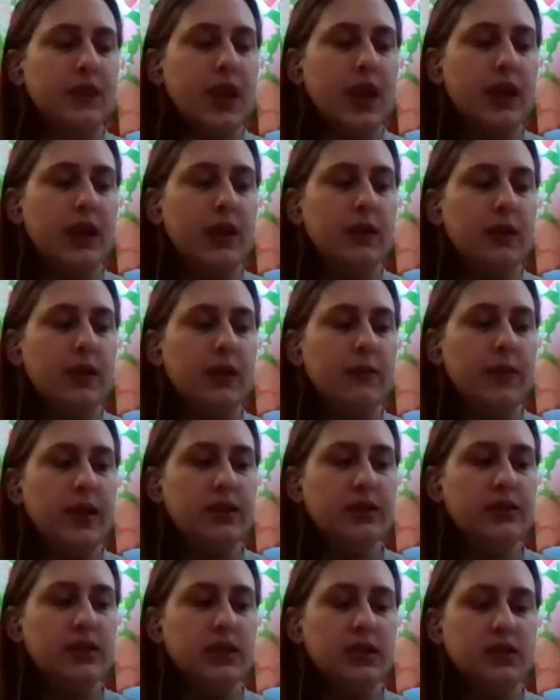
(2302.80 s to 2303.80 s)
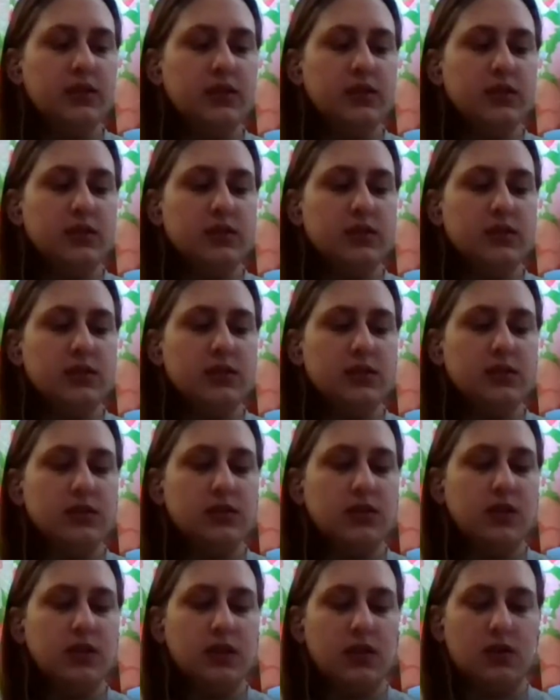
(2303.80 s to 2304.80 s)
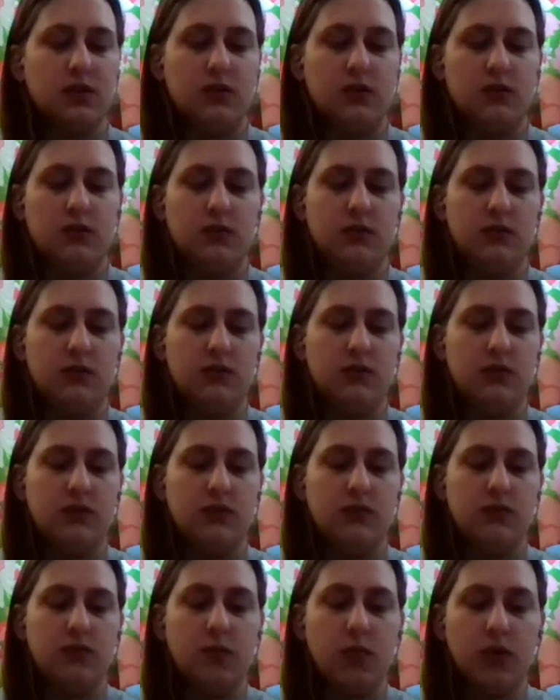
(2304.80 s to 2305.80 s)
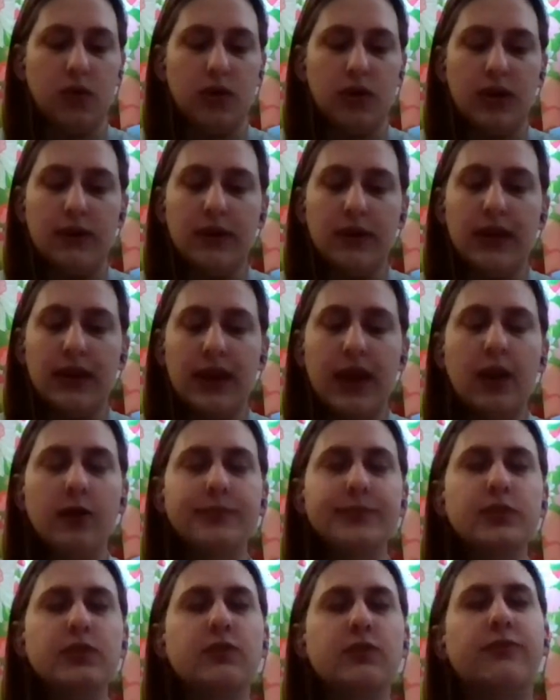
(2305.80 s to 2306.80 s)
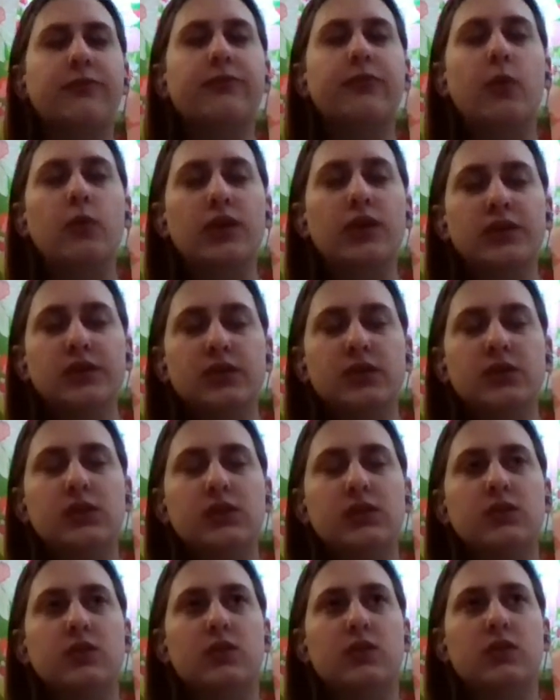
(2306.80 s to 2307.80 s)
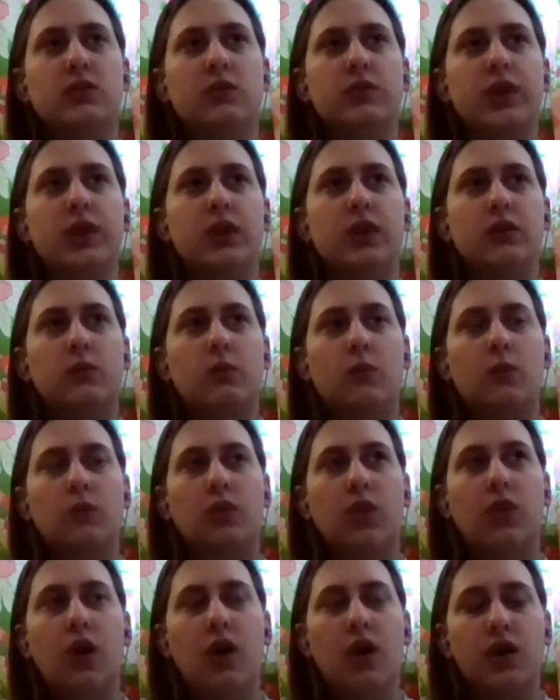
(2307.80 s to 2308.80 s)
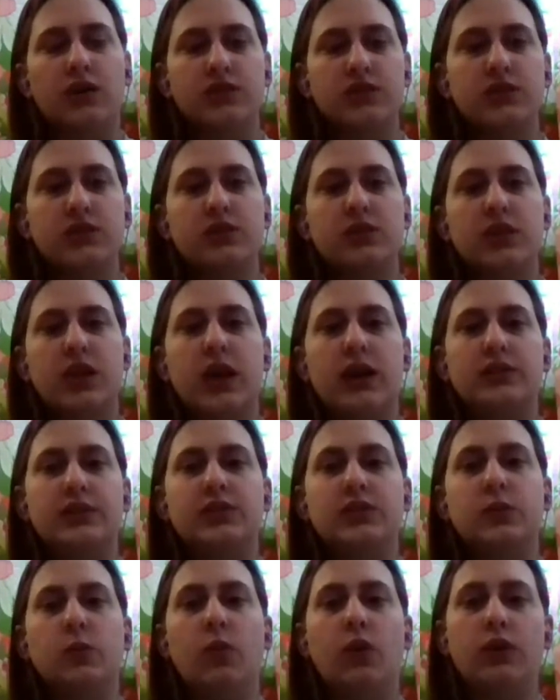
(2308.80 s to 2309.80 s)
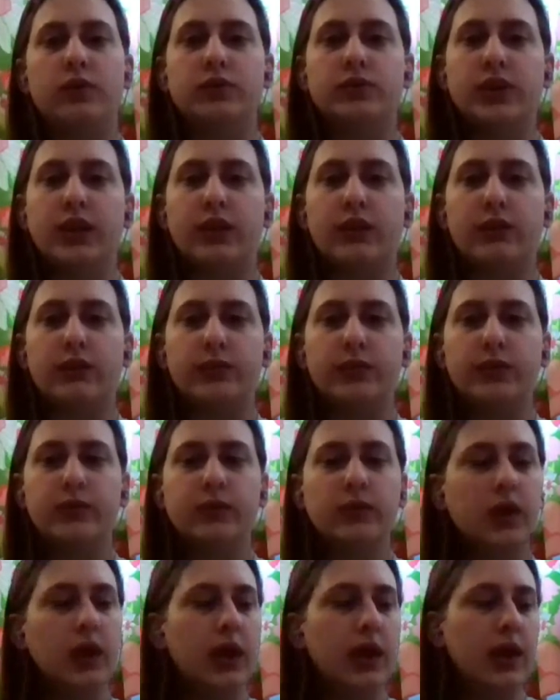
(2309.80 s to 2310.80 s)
And it makes things, more it helps you to focus so that you don't get lost as you're wandering through.